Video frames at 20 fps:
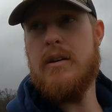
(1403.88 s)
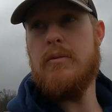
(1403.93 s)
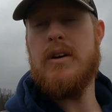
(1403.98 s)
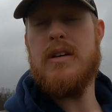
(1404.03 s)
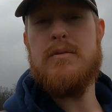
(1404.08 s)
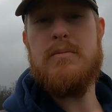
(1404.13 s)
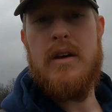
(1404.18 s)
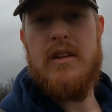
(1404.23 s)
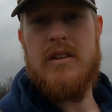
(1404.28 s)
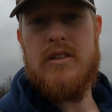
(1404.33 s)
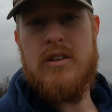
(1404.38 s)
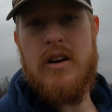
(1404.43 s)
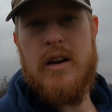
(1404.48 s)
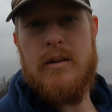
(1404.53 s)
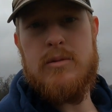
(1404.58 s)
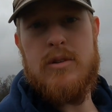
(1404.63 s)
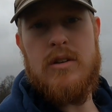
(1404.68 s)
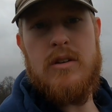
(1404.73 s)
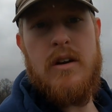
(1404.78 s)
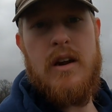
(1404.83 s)
Anyways, my other
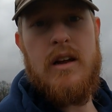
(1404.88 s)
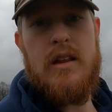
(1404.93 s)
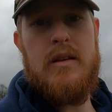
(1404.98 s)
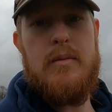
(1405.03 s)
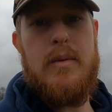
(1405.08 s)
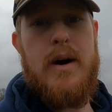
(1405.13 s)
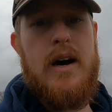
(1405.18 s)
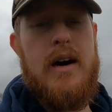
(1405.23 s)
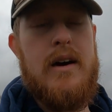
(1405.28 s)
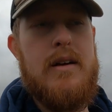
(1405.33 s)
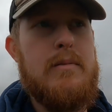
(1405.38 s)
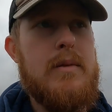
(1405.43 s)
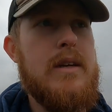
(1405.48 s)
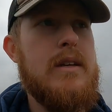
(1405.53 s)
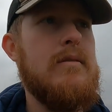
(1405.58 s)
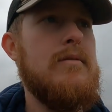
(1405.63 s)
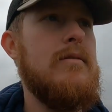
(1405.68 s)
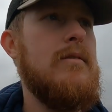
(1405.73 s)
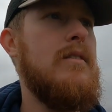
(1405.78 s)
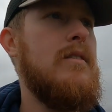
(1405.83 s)
traps are directly behind
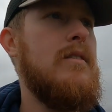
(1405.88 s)
me.